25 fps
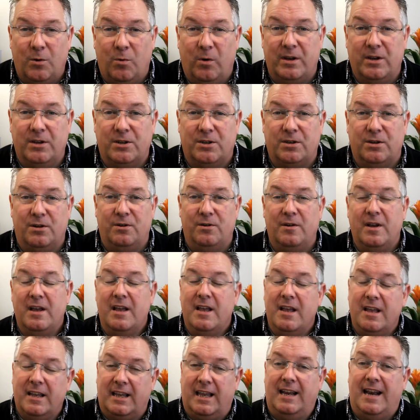what you do,
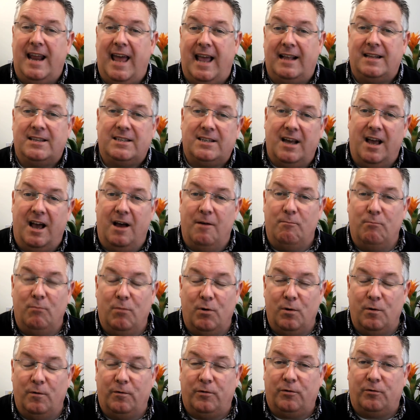connect and
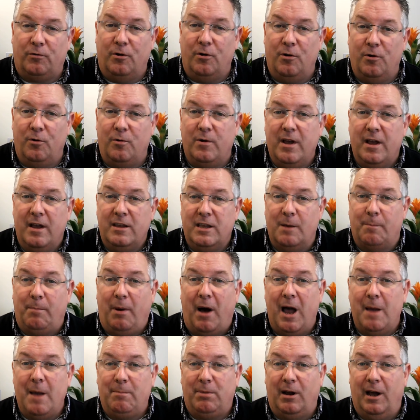move through your
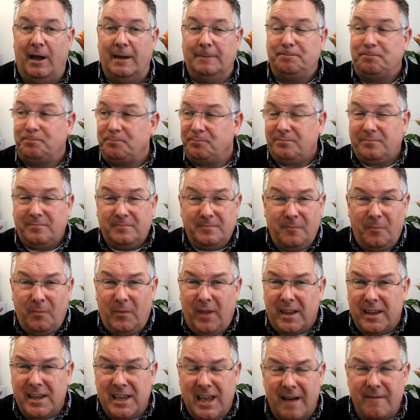pipeline.
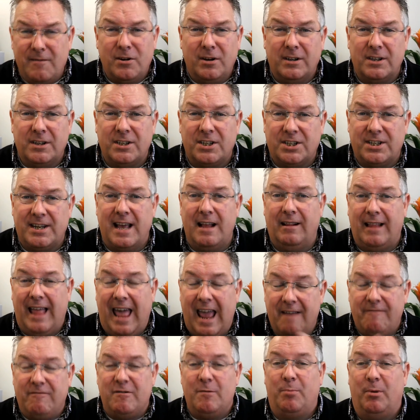You haven't got to sell
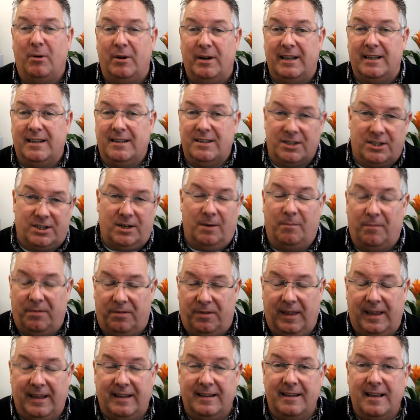everybody
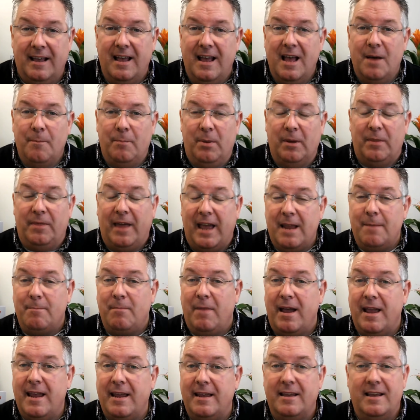something, but they
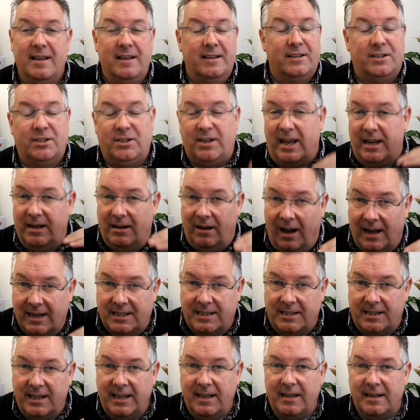may say
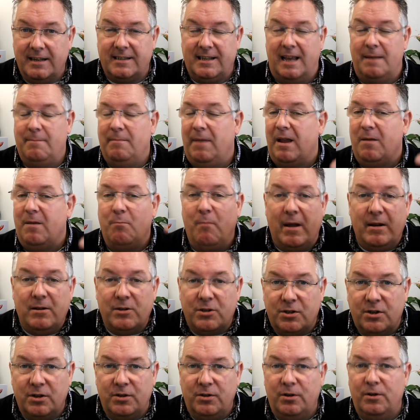nice things, they may
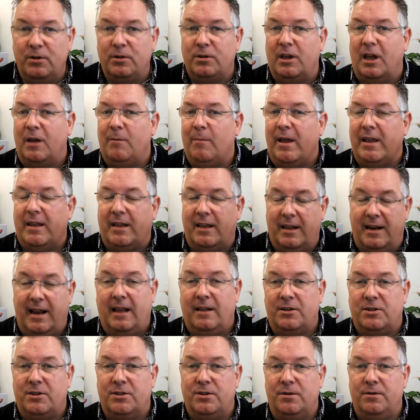mention you, they may
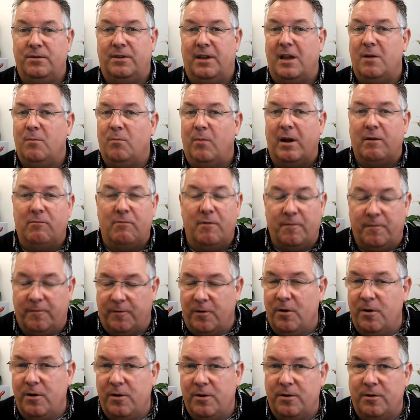connect you, they may
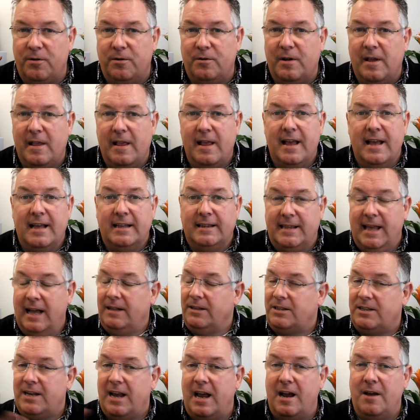refer you.
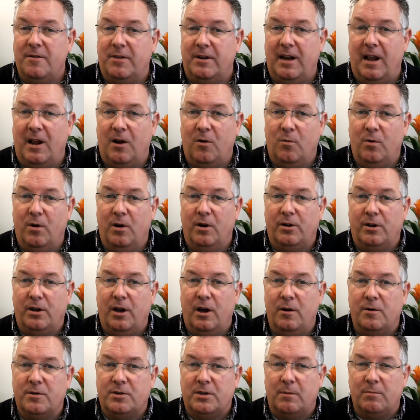That's how the network
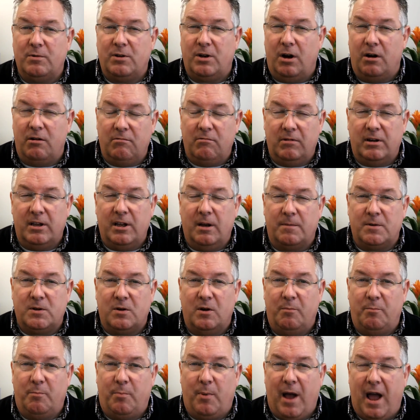goes. I'm currently up to
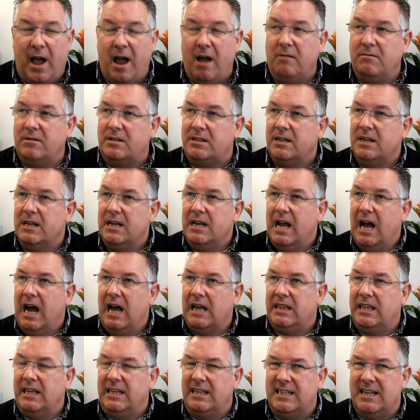about, I
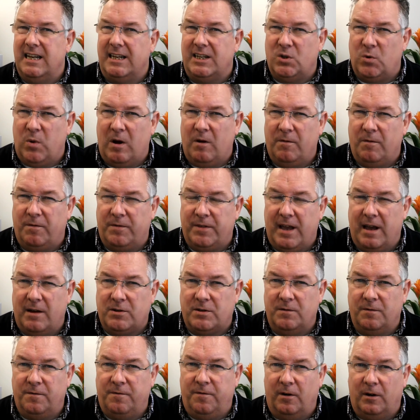think it's near
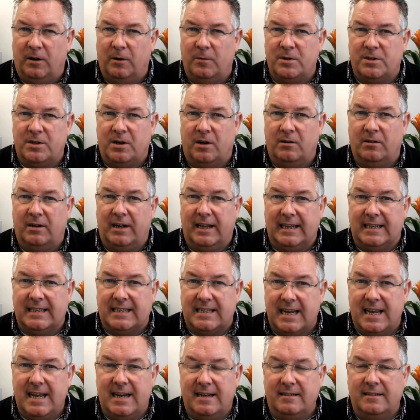12,000 followers on
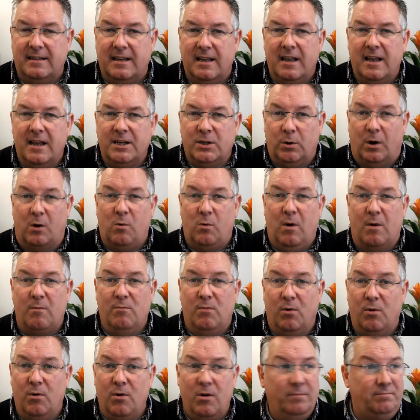LinkedIn. Do I want
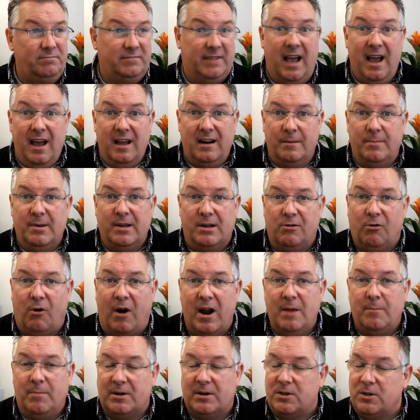more? Yeah, it'd be
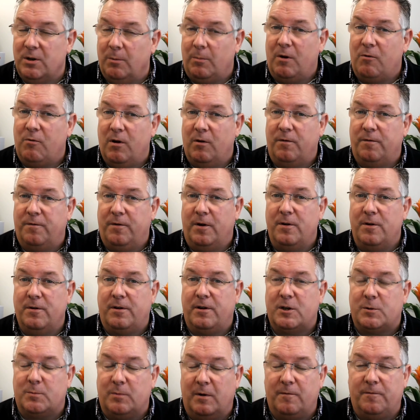great, but it's not my real
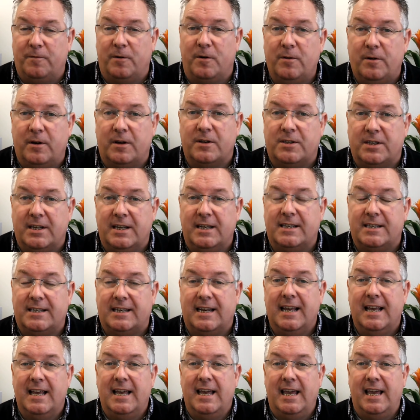focus. My focus is
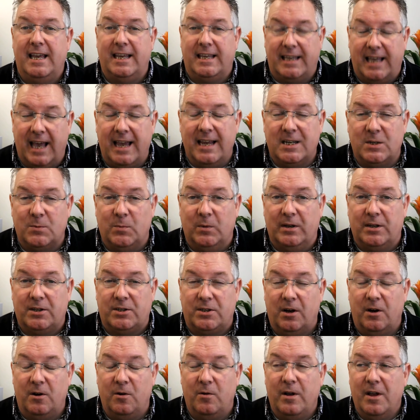engagement.
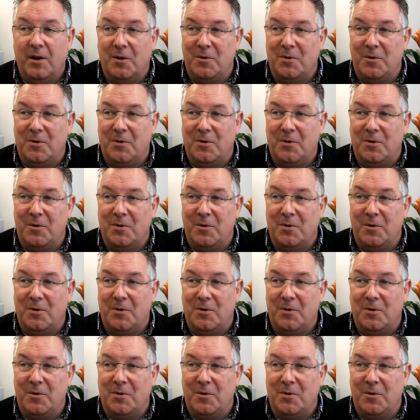So